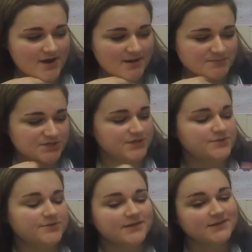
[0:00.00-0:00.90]
option,
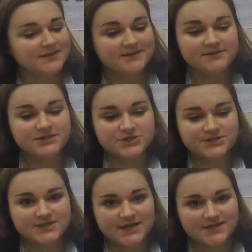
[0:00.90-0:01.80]
you can leave it
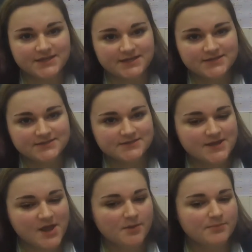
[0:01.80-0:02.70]
just like this,
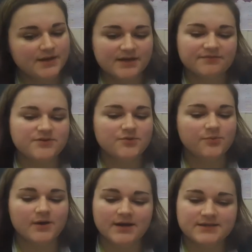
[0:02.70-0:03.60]
but if you
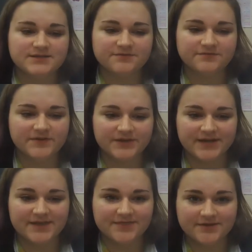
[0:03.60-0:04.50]
want to fill
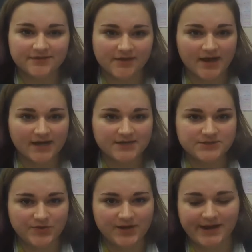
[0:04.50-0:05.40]
in the lines,
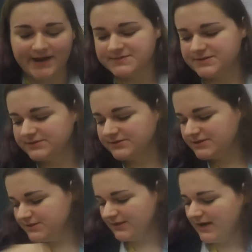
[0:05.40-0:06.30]
you can absolutely
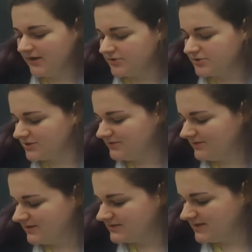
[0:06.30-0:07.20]
do that. I'll show you
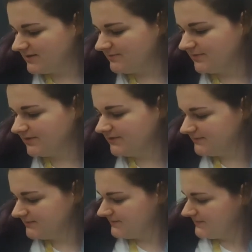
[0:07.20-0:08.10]
an example.
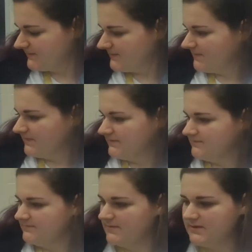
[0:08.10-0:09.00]

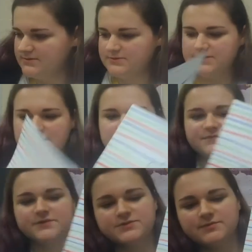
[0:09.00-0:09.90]
So see, this
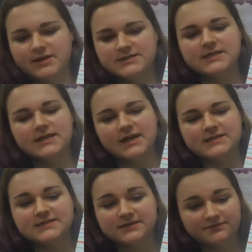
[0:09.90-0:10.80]
first one I
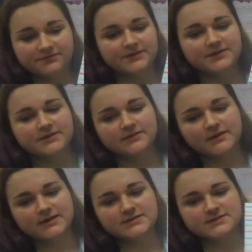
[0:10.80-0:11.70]
didn't fill in the
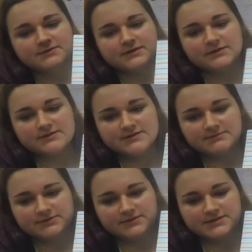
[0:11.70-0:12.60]
lines, so it looks
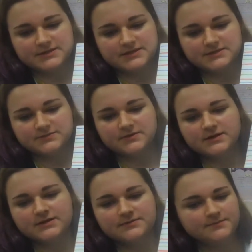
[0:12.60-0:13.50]
similar to this
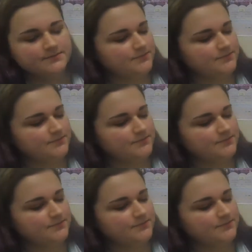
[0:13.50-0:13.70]
one.